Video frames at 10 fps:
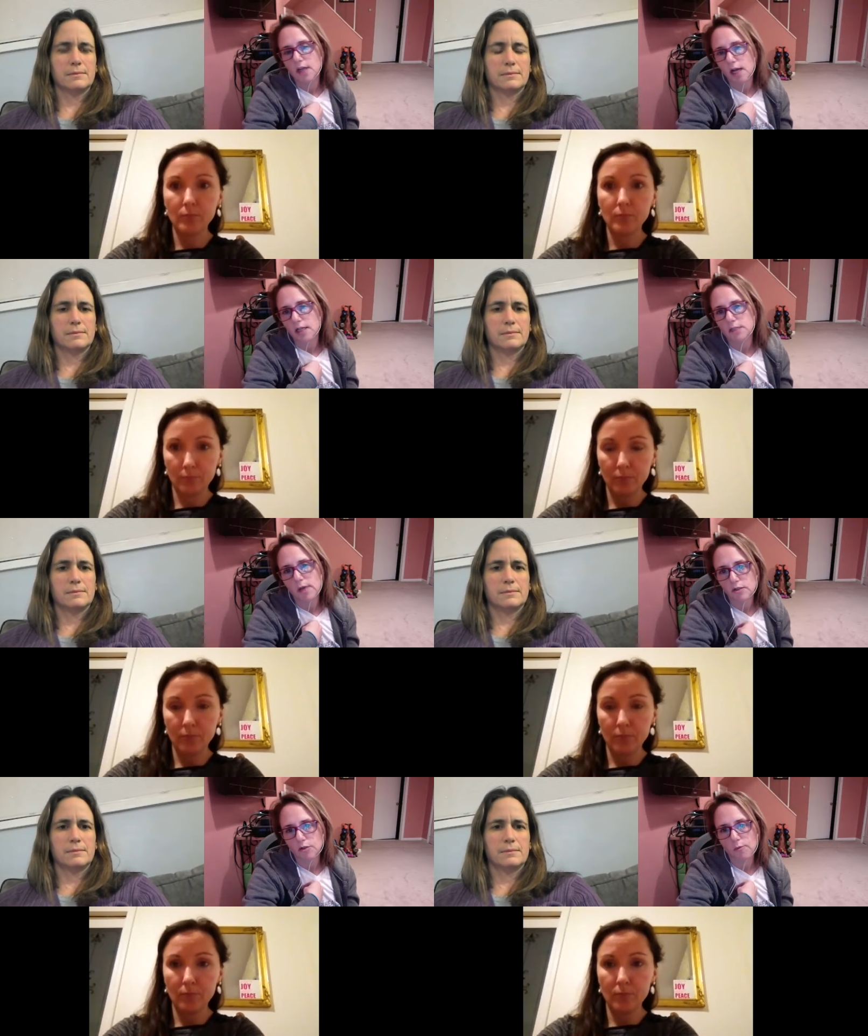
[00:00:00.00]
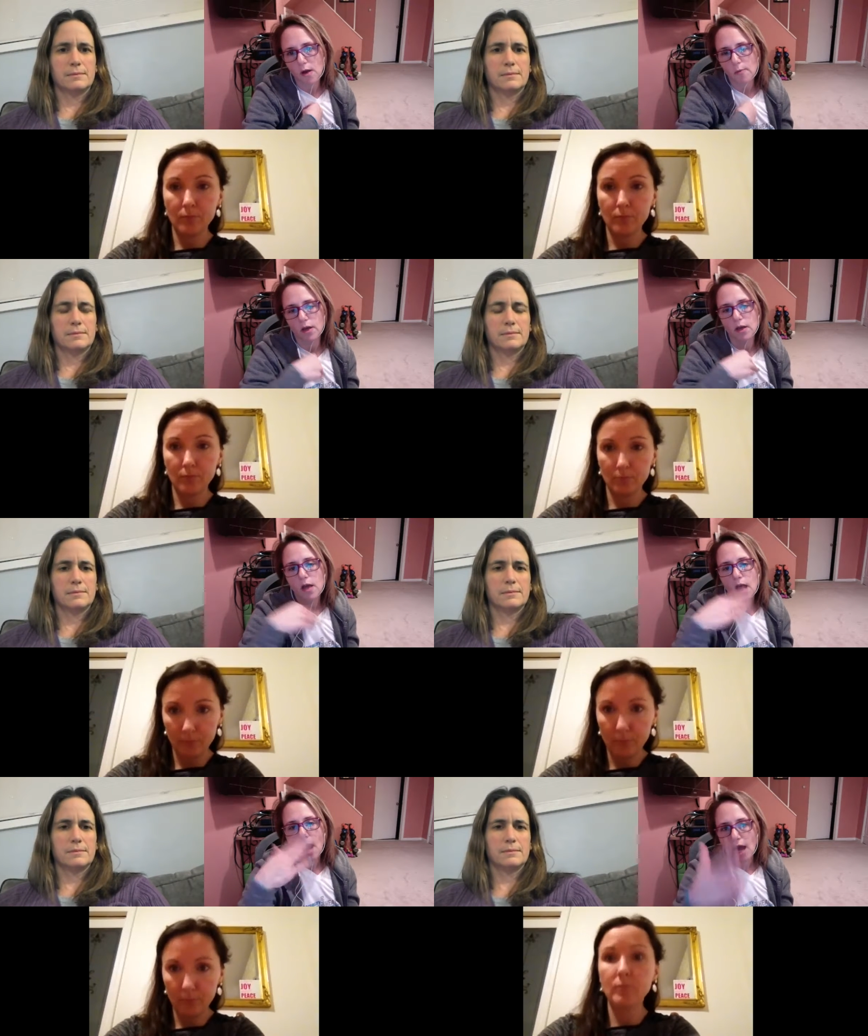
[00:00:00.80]
Speaker 1: Test Master Mama,
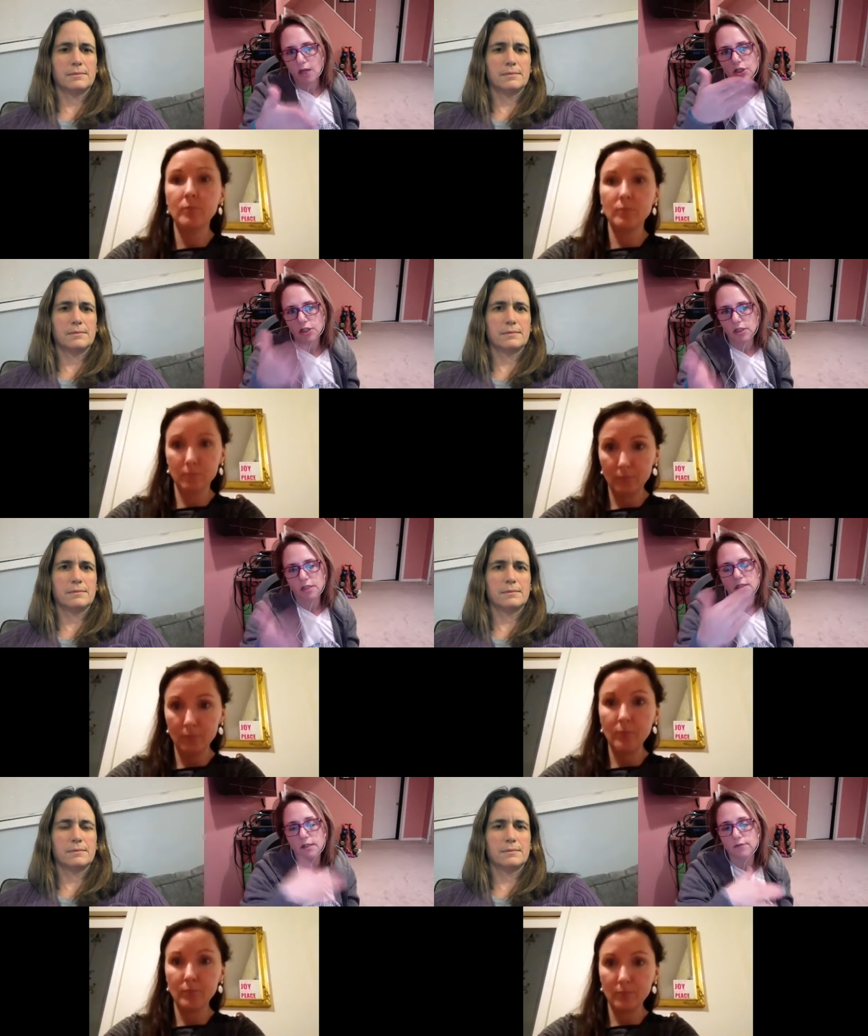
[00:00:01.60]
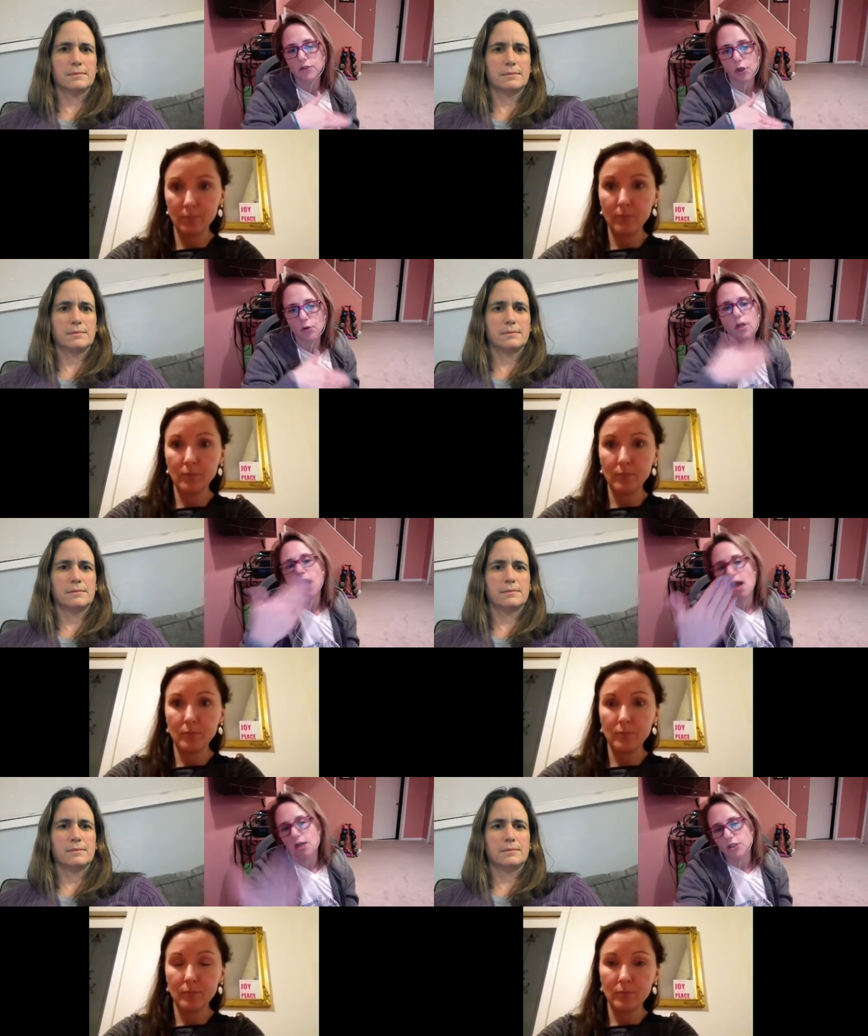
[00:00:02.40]
I should, instead of Jodi,
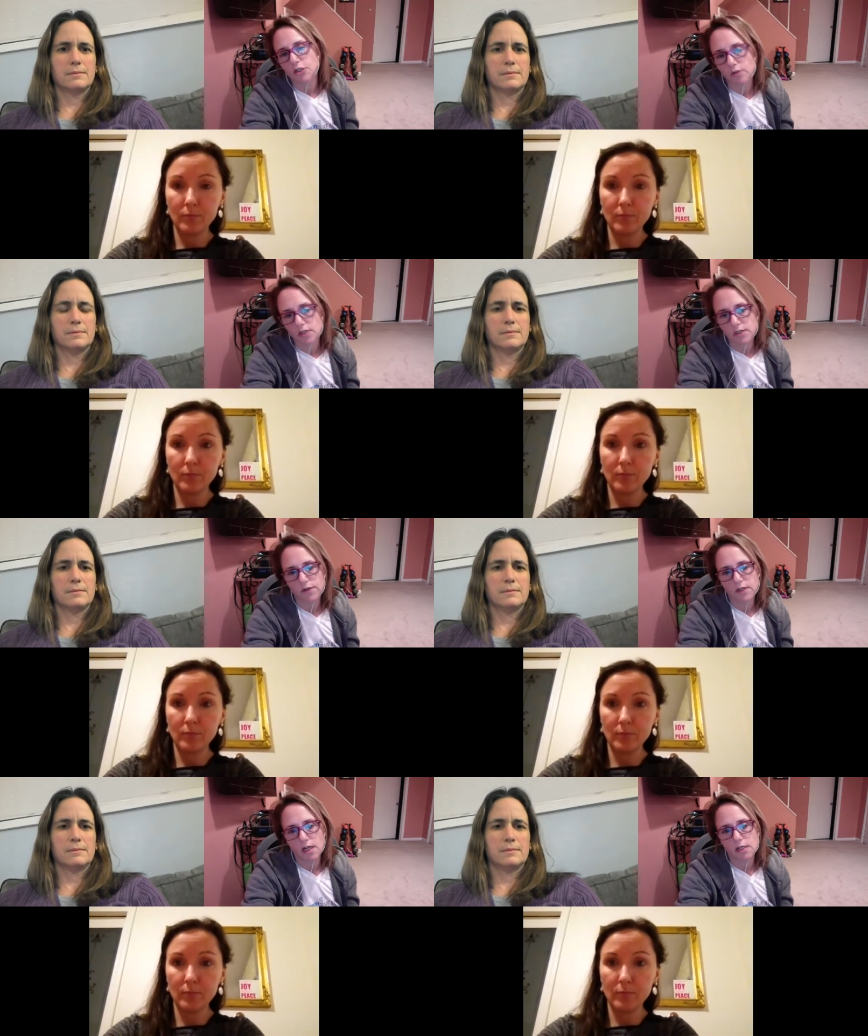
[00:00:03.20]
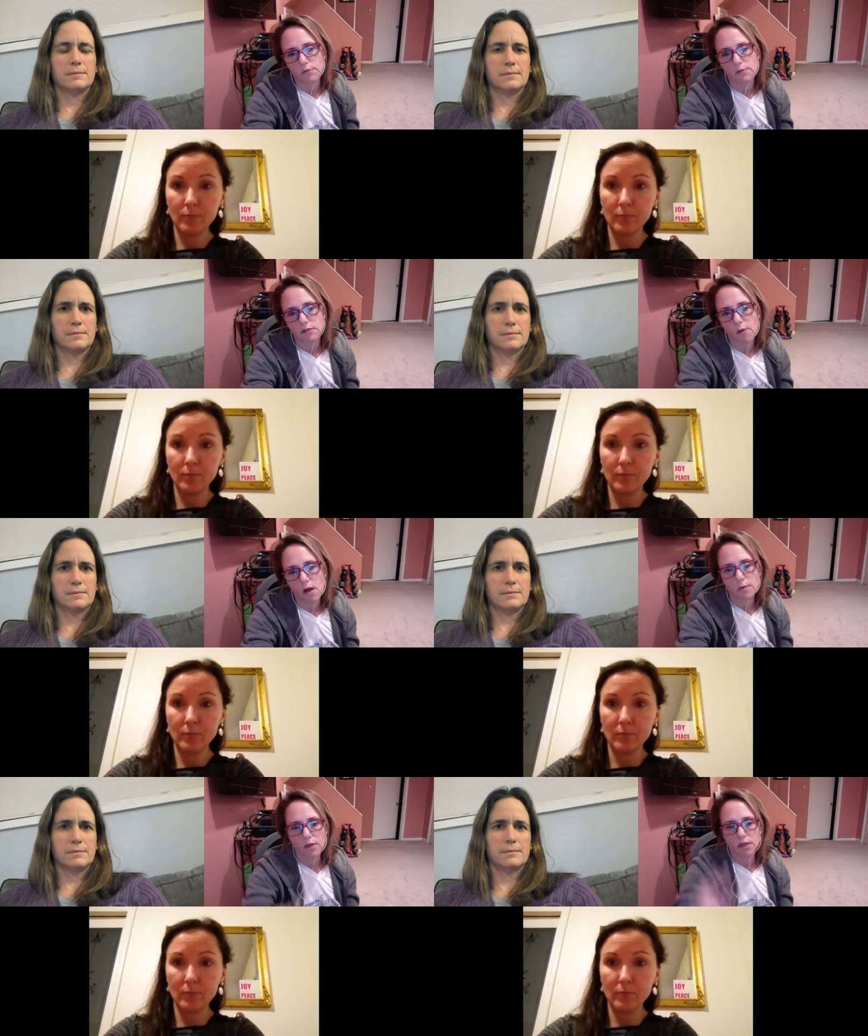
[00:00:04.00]
I should do it as Fit Test Master
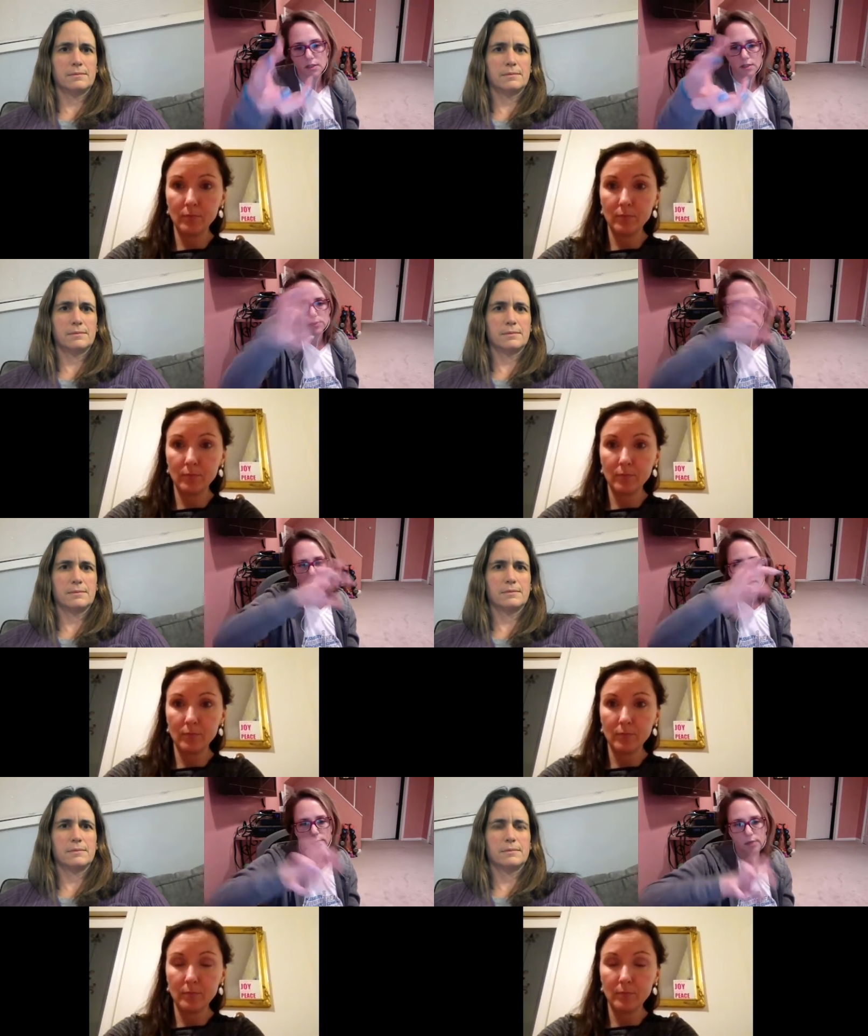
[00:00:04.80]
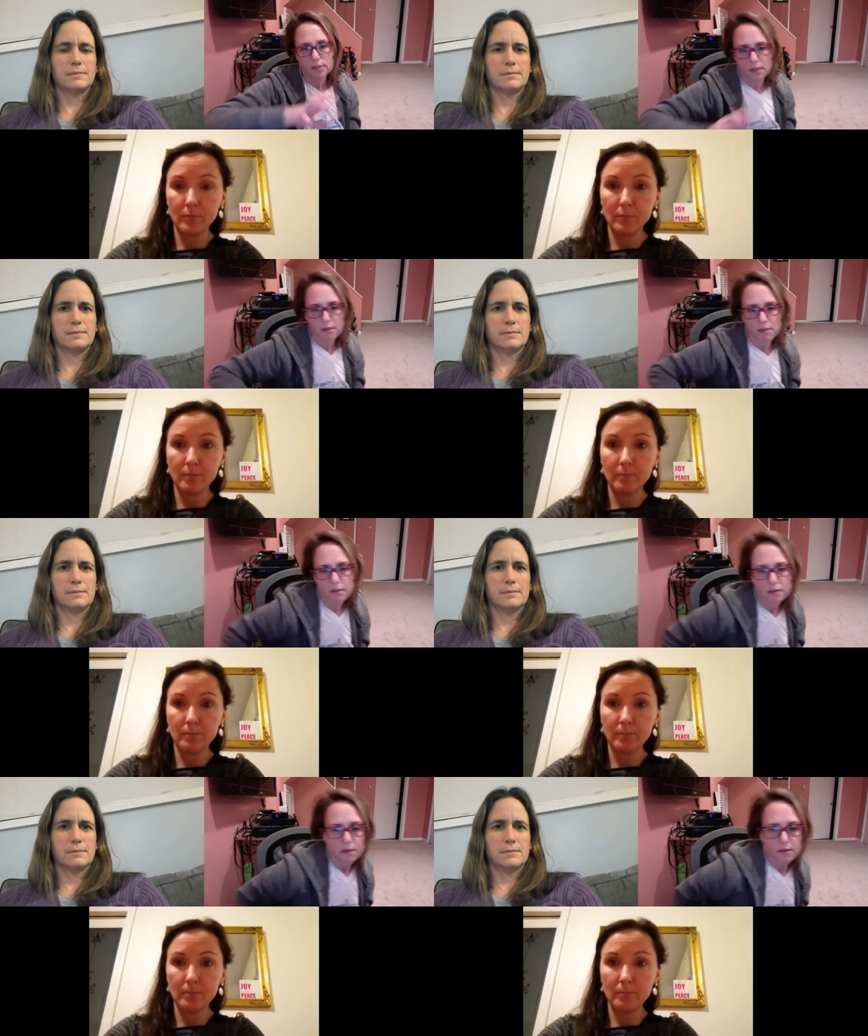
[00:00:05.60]
Mama because it's business to business.
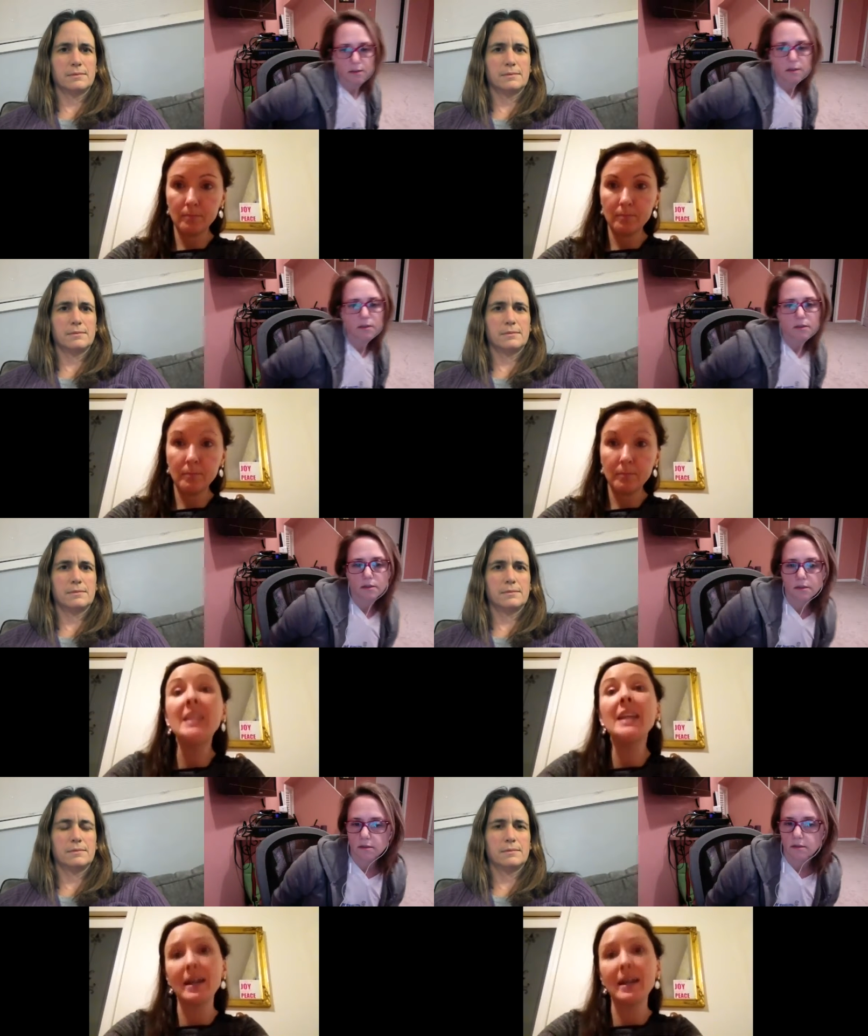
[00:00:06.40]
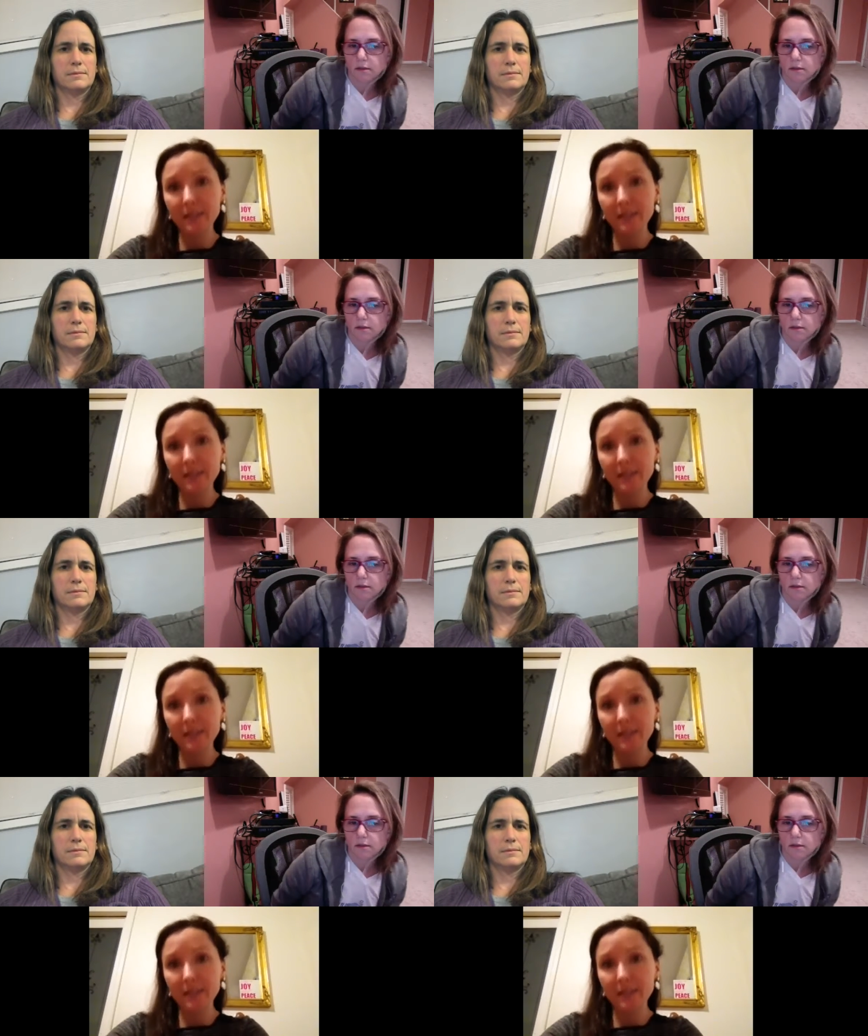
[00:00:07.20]
Speaker 2: Yes,